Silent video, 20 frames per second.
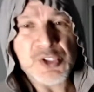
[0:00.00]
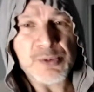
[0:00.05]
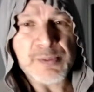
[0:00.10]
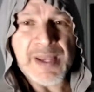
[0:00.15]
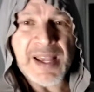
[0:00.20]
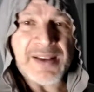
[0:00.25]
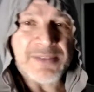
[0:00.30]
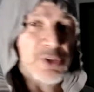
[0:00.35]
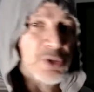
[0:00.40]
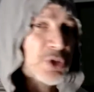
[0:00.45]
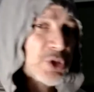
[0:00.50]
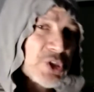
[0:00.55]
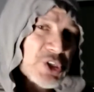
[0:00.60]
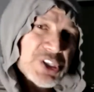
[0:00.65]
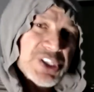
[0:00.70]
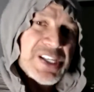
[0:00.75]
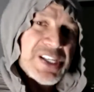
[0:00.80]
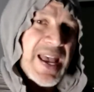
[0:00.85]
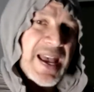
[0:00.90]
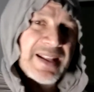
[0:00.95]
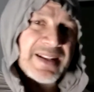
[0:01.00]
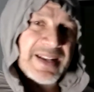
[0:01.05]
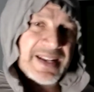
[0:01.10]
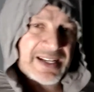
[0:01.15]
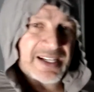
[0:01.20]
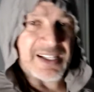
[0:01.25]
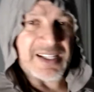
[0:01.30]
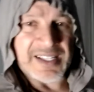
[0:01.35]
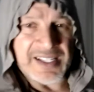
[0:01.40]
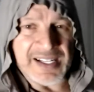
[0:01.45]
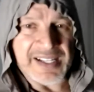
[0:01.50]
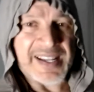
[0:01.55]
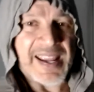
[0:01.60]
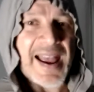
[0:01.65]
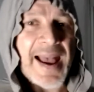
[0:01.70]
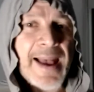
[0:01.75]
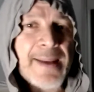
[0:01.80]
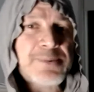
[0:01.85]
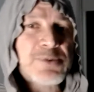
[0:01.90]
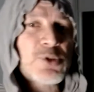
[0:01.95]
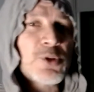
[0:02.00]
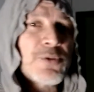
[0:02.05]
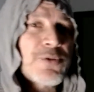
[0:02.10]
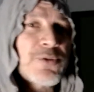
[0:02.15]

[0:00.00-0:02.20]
you may have to just get in a capsule